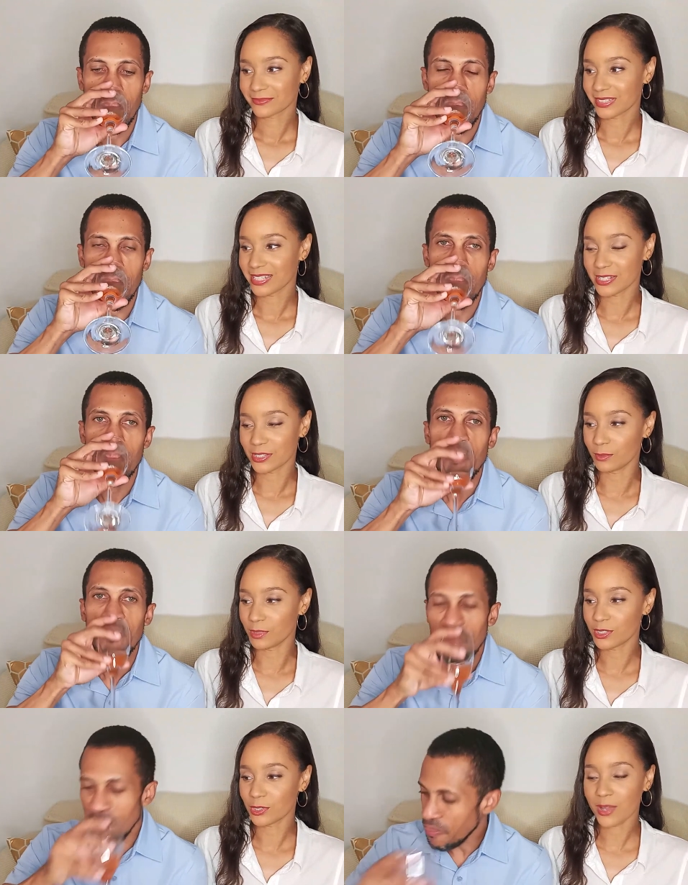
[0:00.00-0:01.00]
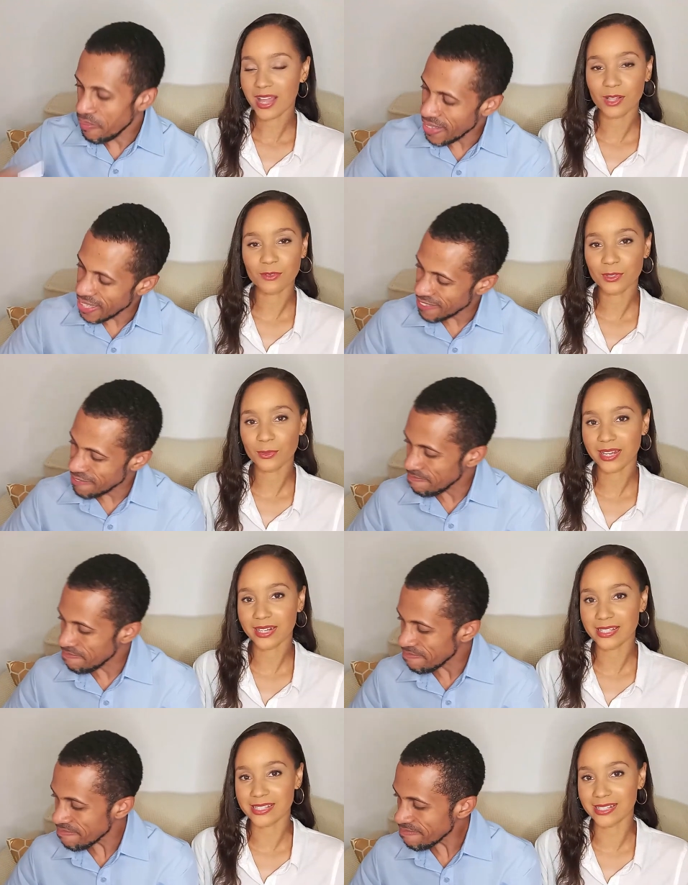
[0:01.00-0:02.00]
Speaker 1: He's gonna be so healthy mm.
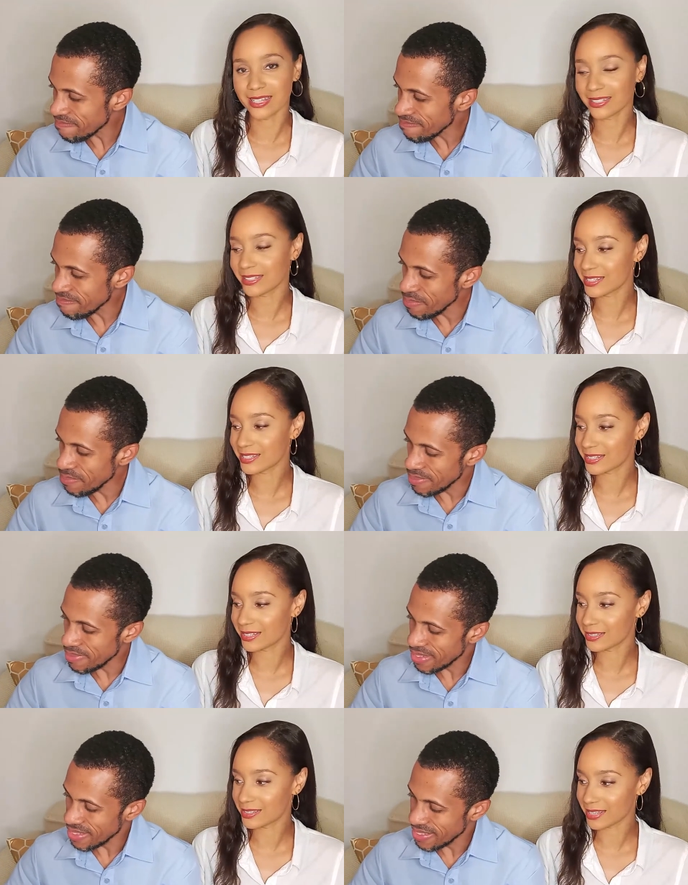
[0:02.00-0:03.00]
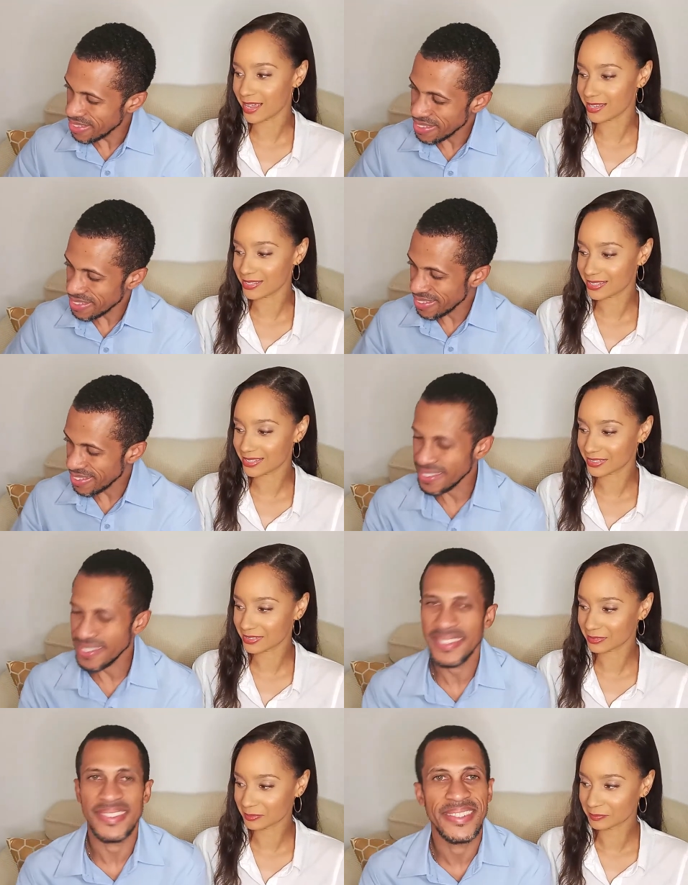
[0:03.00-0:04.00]
when he's done this this
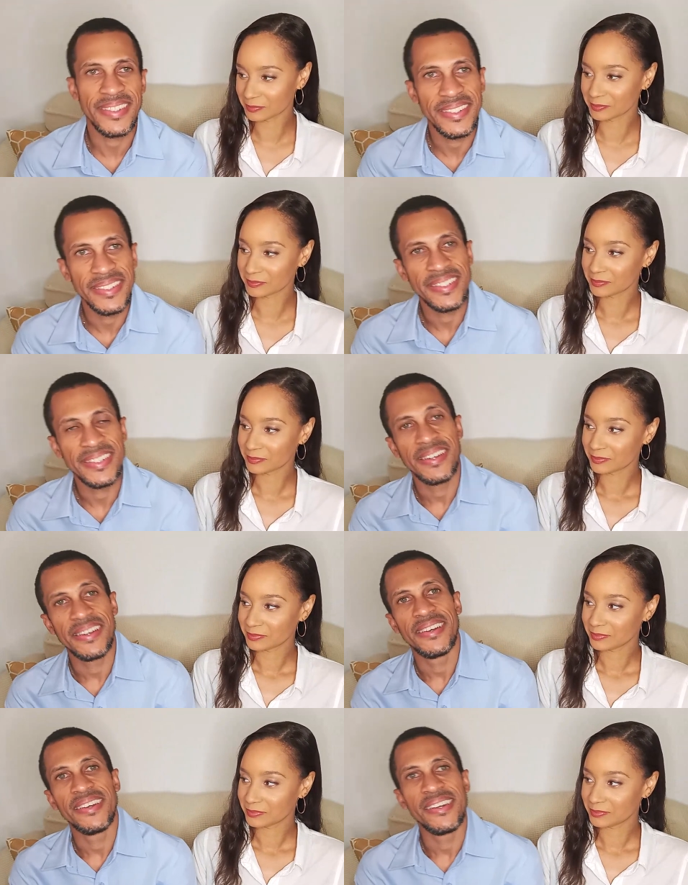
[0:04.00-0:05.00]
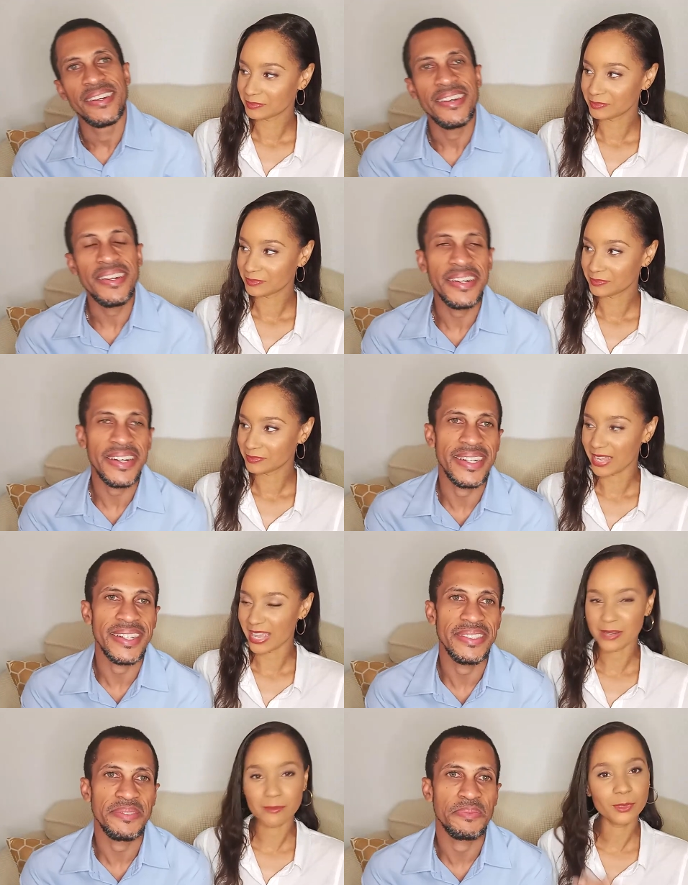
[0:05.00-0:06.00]
test. Ah.
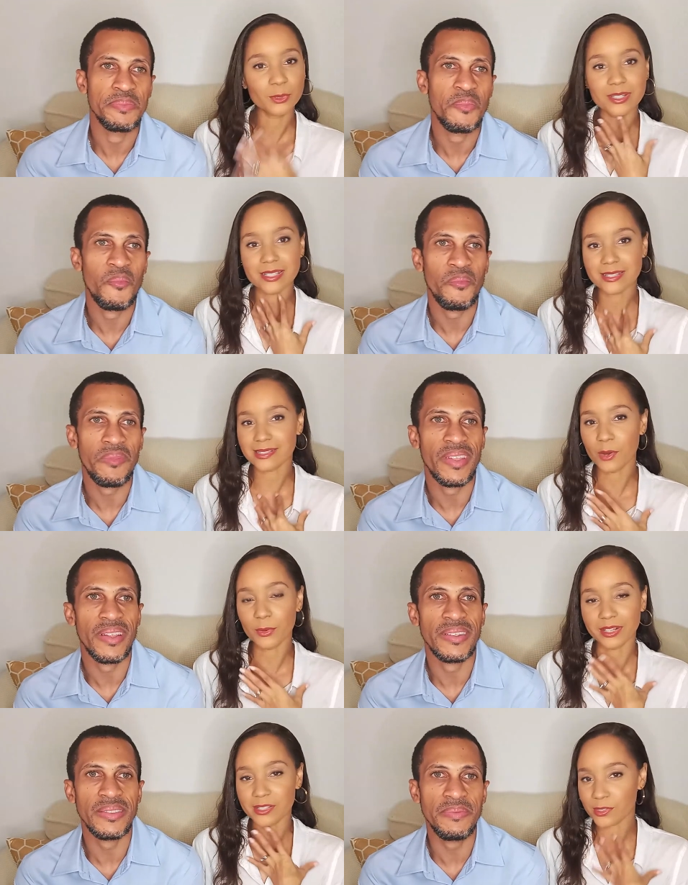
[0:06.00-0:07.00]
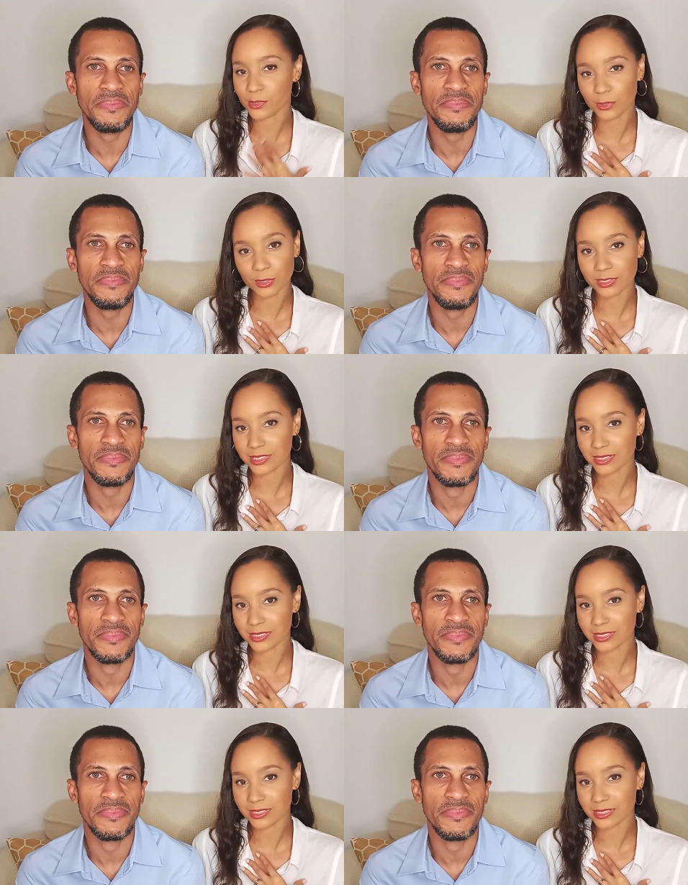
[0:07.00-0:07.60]
Any mucus down his throat